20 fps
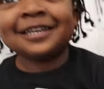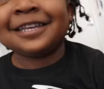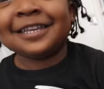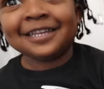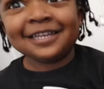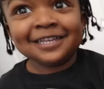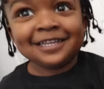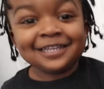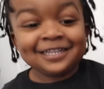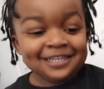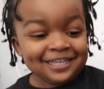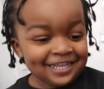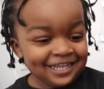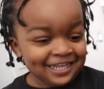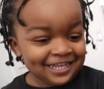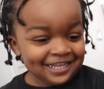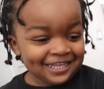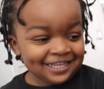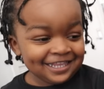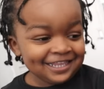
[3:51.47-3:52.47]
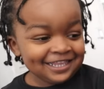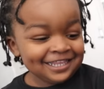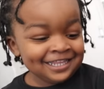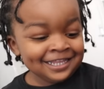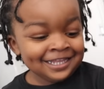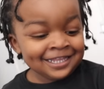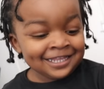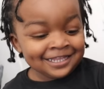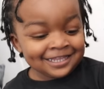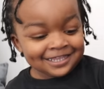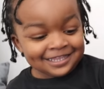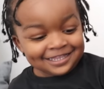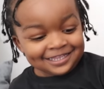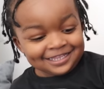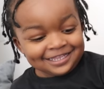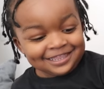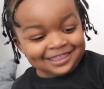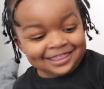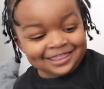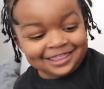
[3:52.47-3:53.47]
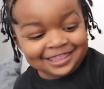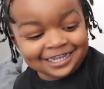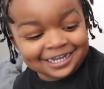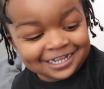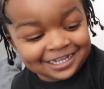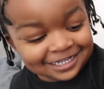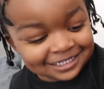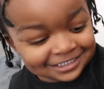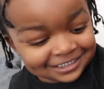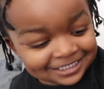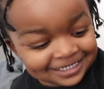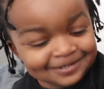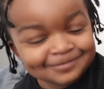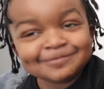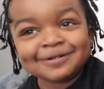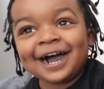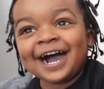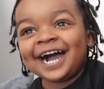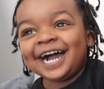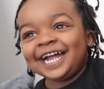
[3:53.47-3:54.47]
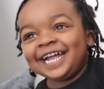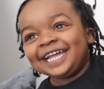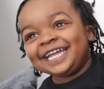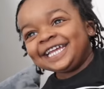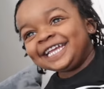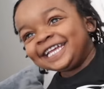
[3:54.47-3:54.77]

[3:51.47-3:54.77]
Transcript: Balenciagas, bro? Why? mine.